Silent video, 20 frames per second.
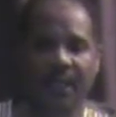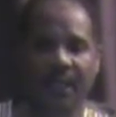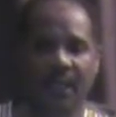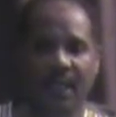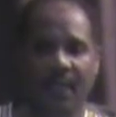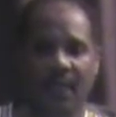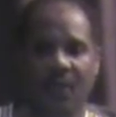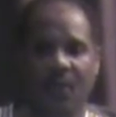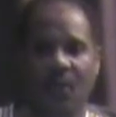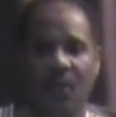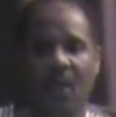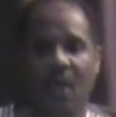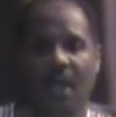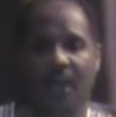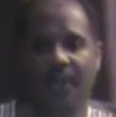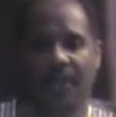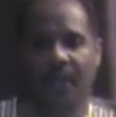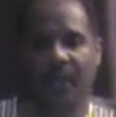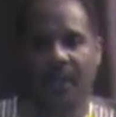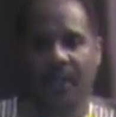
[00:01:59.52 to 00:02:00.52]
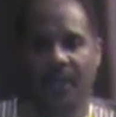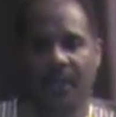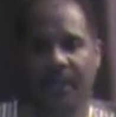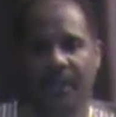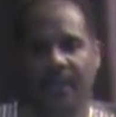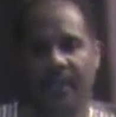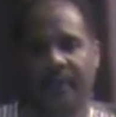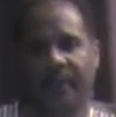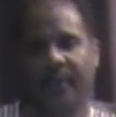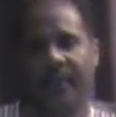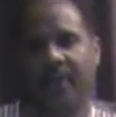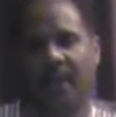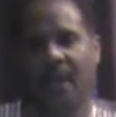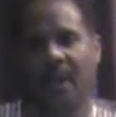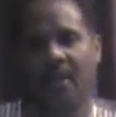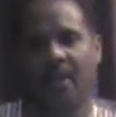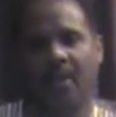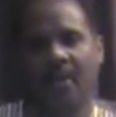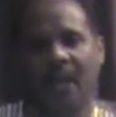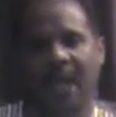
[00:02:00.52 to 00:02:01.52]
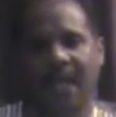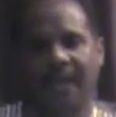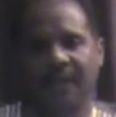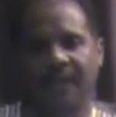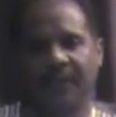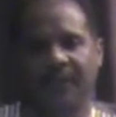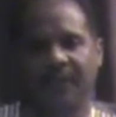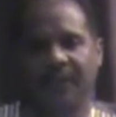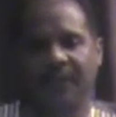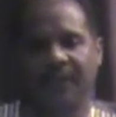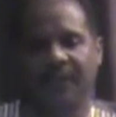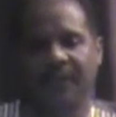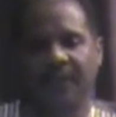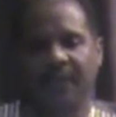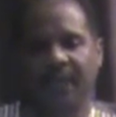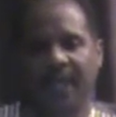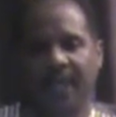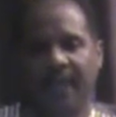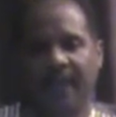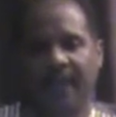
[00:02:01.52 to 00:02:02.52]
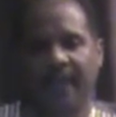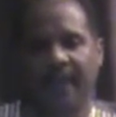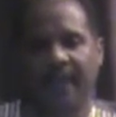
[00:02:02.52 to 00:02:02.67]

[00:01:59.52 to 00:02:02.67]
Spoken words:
health or alternative practices is that